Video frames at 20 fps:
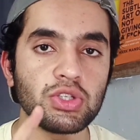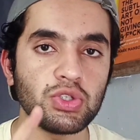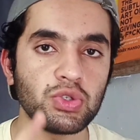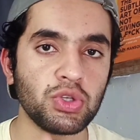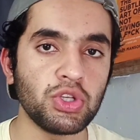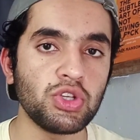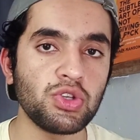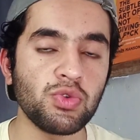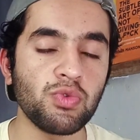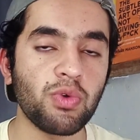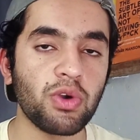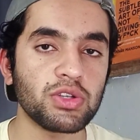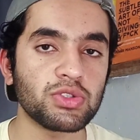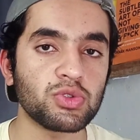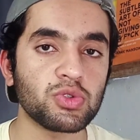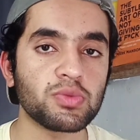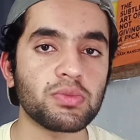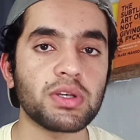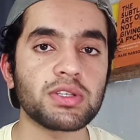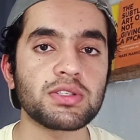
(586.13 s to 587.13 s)
You need to watch
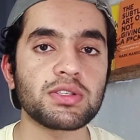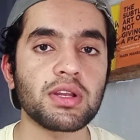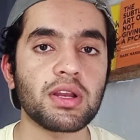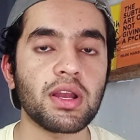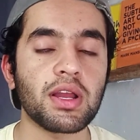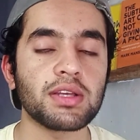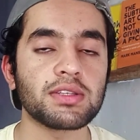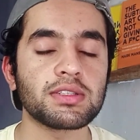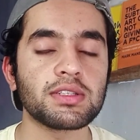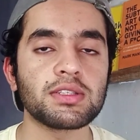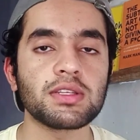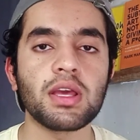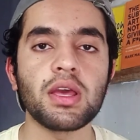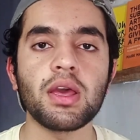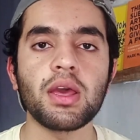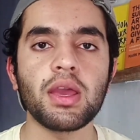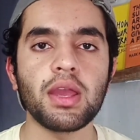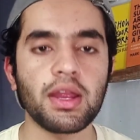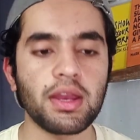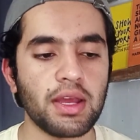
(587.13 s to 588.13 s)
those master classes.
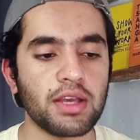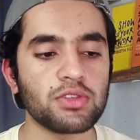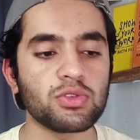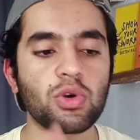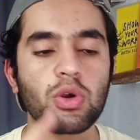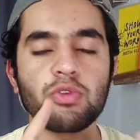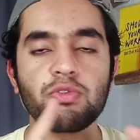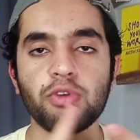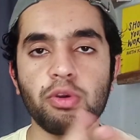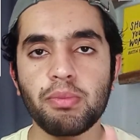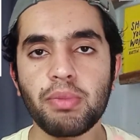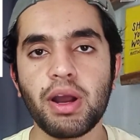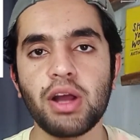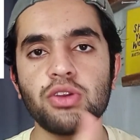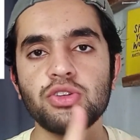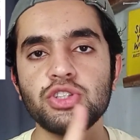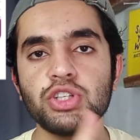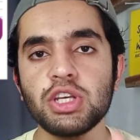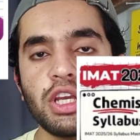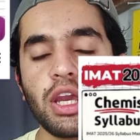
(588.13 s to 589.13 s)
It has got for
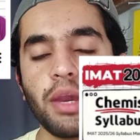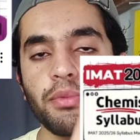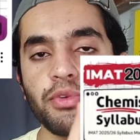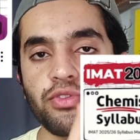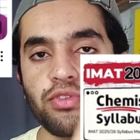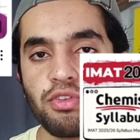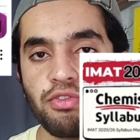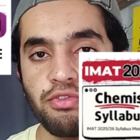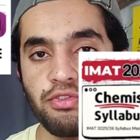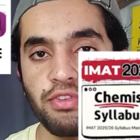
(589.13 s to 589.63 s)
biology, chemistry,